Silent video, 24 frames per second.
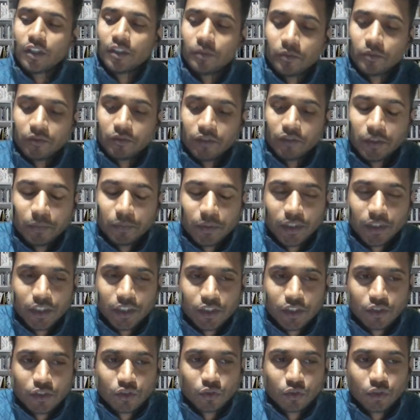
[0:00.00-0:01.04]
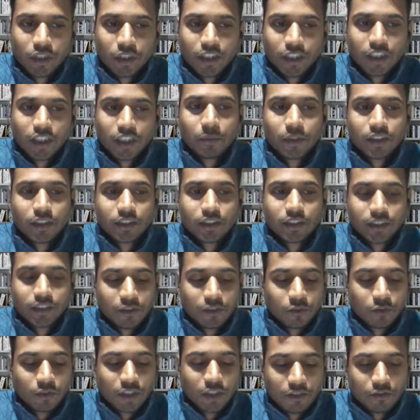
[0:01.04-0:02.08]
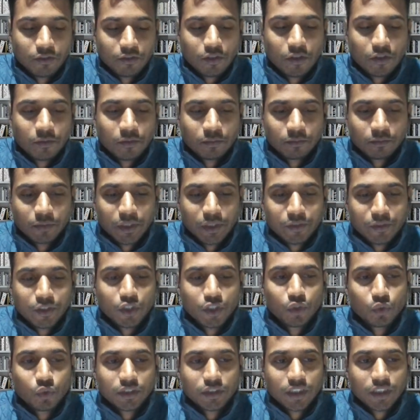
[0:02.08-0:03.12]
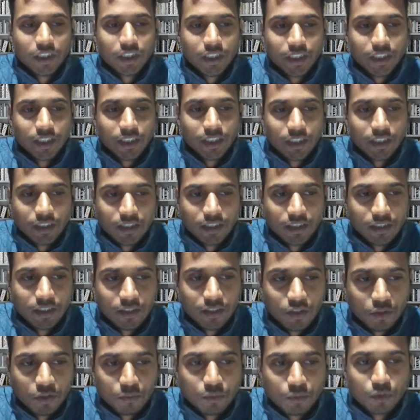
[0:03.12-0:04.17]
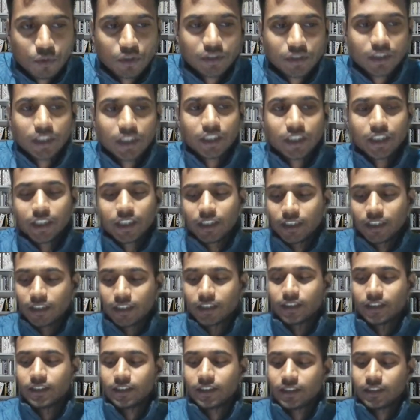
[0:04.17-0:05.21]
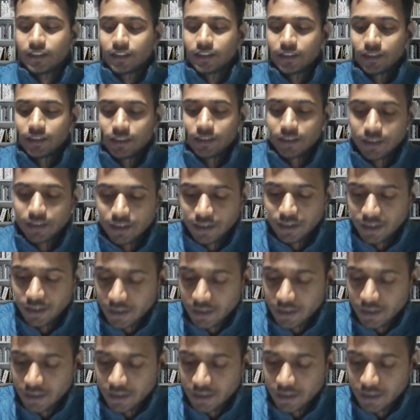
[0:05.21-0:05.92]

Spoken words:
one place to another place, say from between 2 circuit or more circuit. It's